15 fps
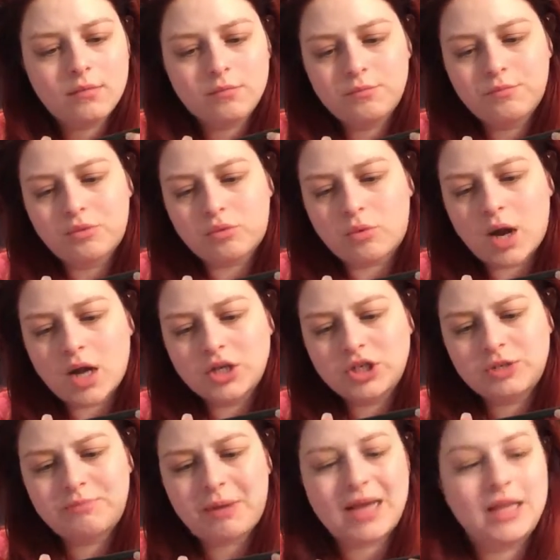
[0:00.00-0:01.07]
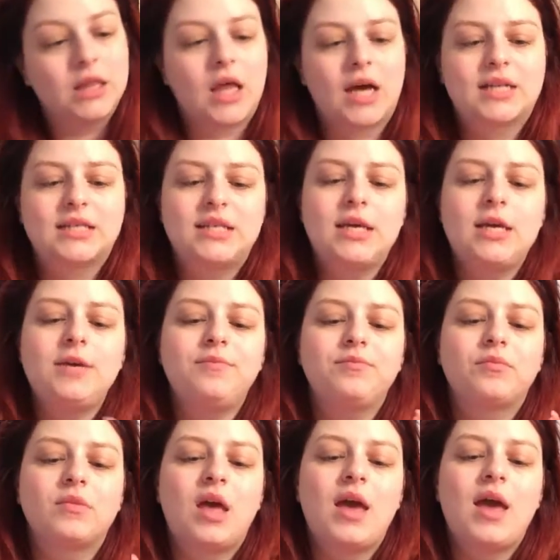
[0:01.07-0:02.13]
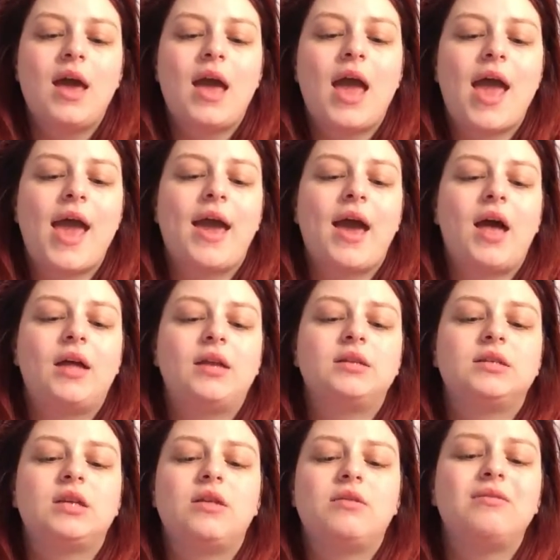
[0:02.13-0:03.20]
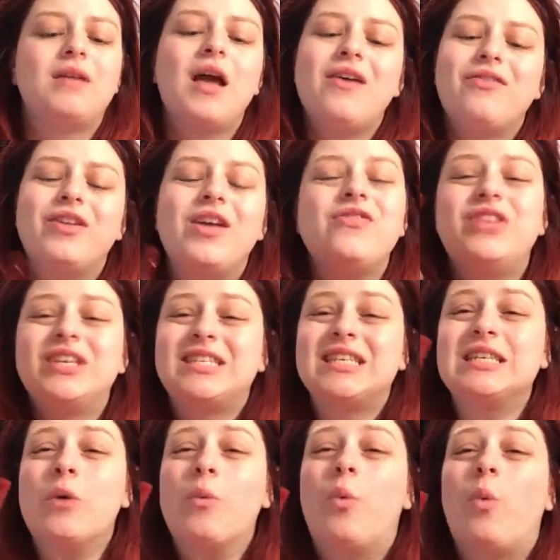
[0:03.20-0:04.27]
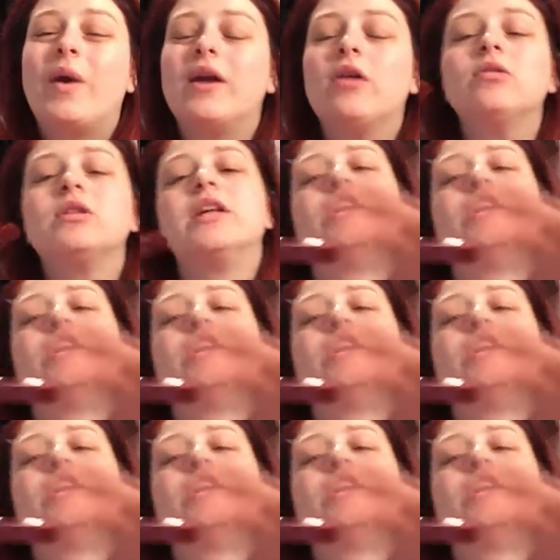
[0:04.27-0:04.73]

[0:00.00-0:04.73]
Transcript: brush by Luxie, and this is a weird